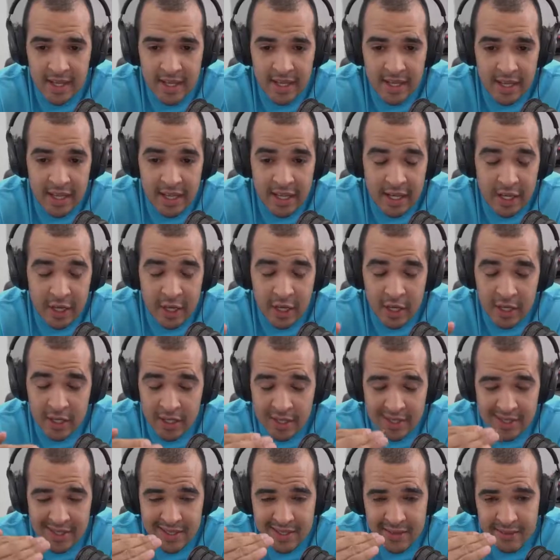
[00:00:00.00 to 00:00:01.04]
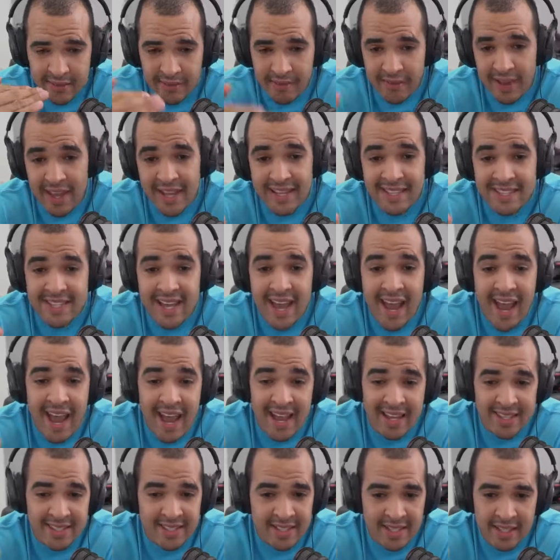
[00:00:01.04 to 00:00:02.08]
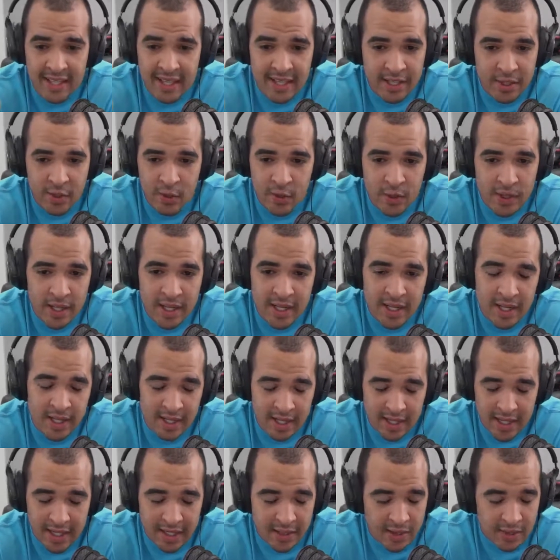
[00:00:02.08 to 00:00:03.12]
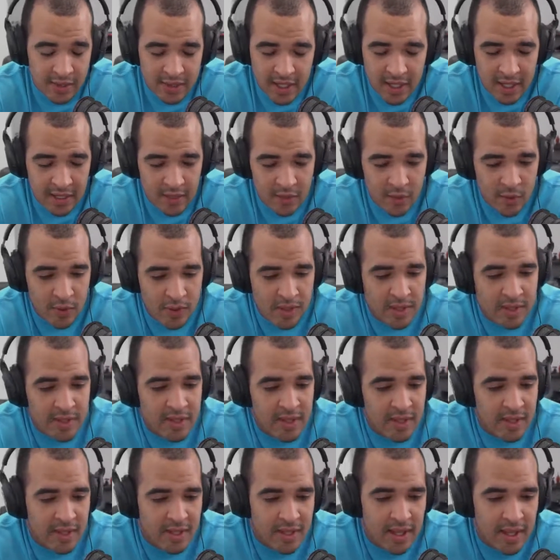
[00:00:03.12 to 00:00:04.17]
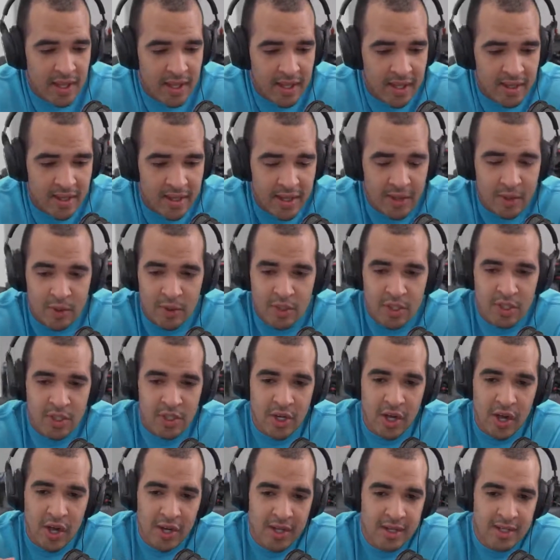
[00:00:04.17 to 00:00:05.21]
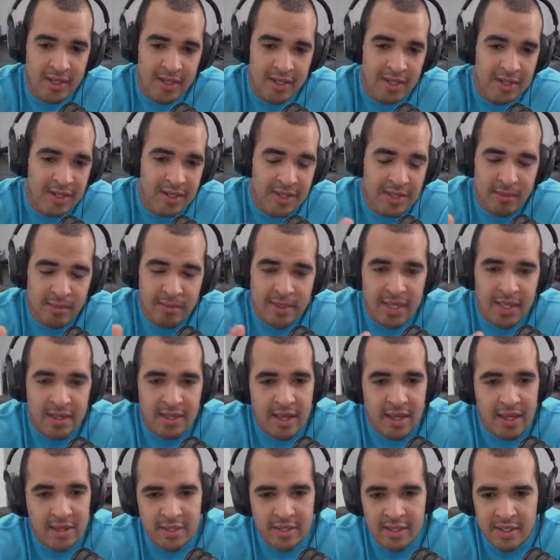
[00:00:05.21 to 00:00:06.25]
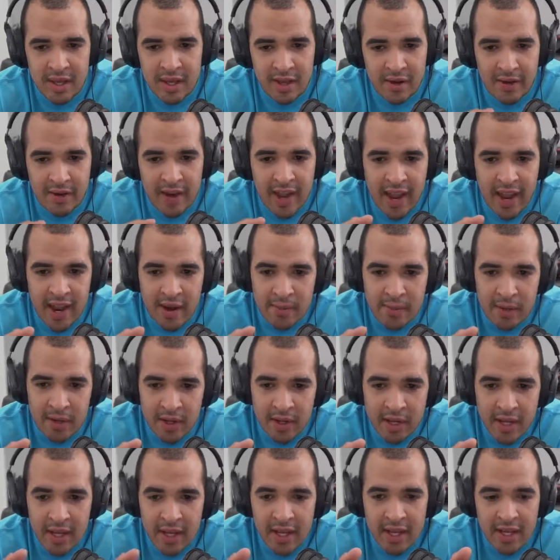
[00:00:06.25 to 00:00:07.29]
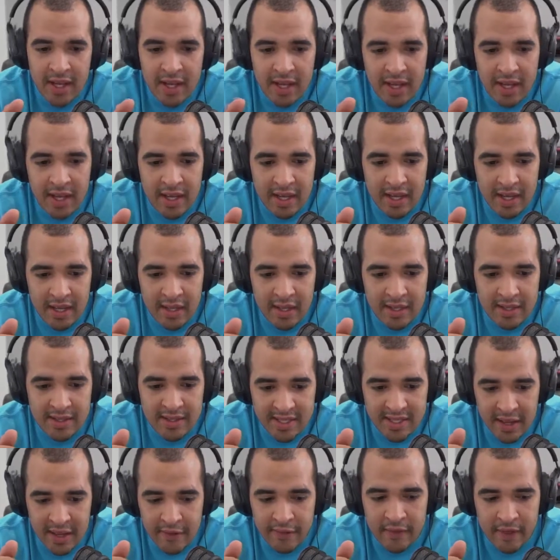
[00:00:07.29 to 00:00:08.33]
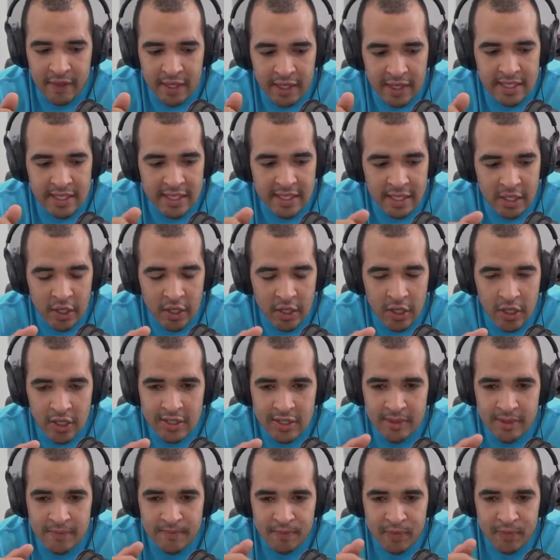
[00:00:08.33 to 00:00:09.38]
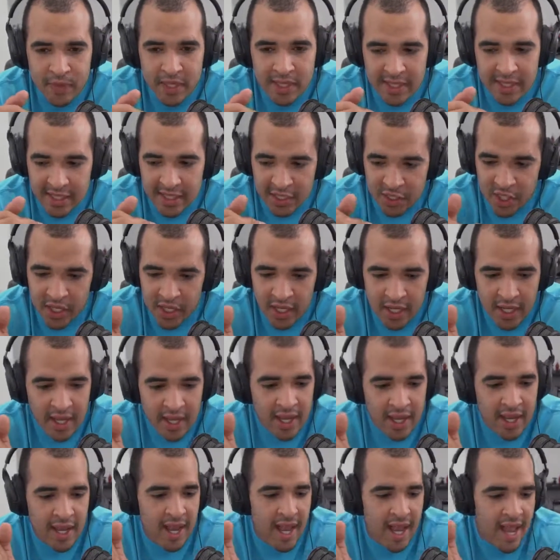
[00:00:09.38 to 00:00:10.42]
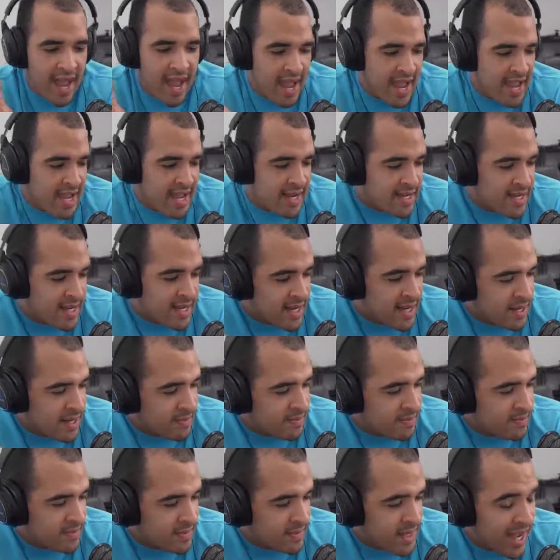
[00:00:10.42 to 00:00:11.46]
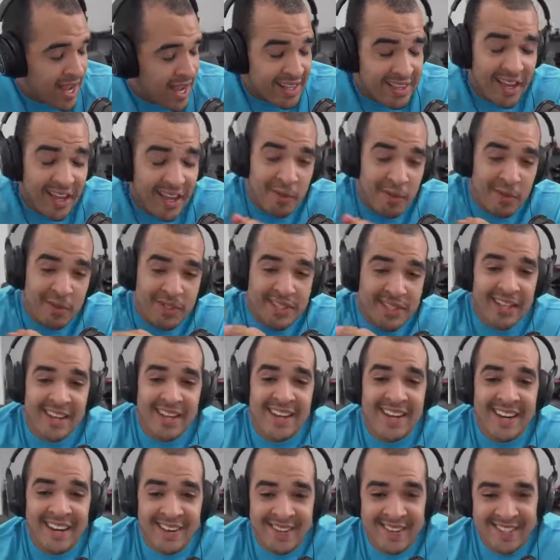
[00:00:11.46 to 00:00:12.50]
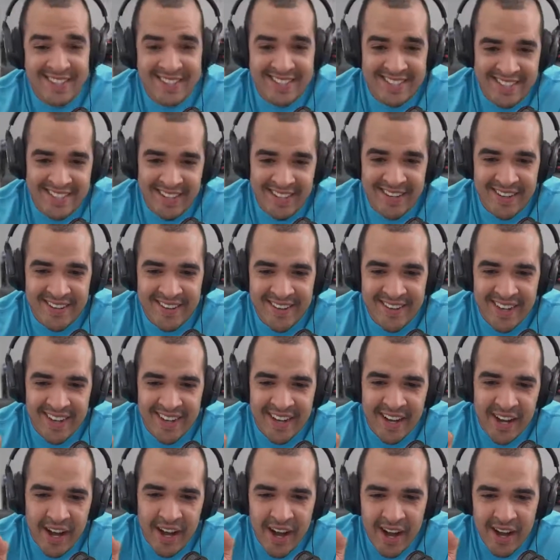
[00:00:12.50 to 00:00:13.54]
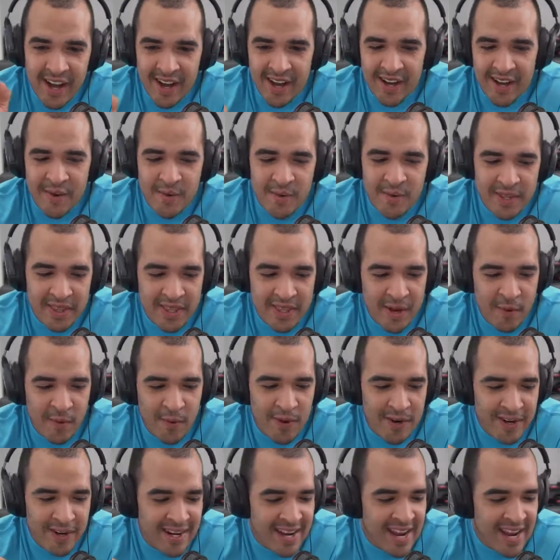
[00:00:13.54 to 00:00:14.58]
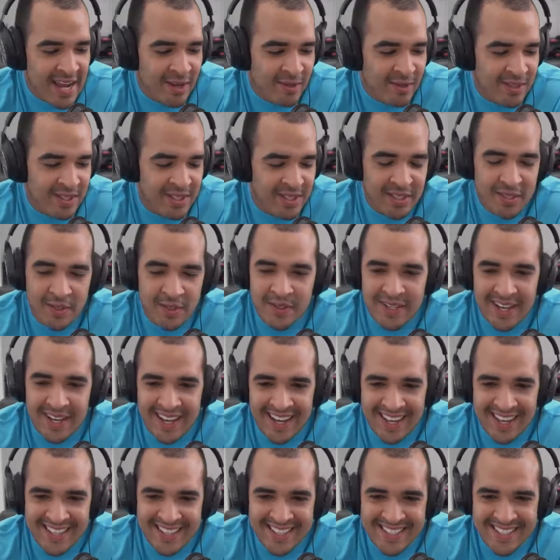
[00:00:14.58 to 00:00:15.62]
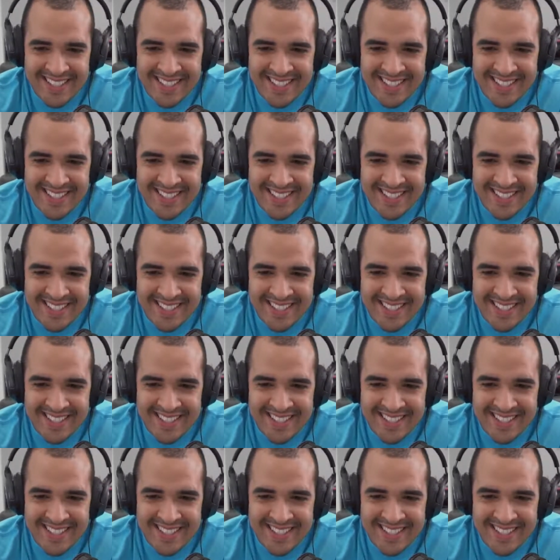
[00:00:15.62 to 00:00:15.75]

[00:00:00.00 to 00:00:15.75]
It looked fantastic. Like you wouldn't, like you said, you wouldn't think that that was shot in a sub $10,000 camera. It definitely looked legit. And I thought it was hilarious though when they were announcing you guys.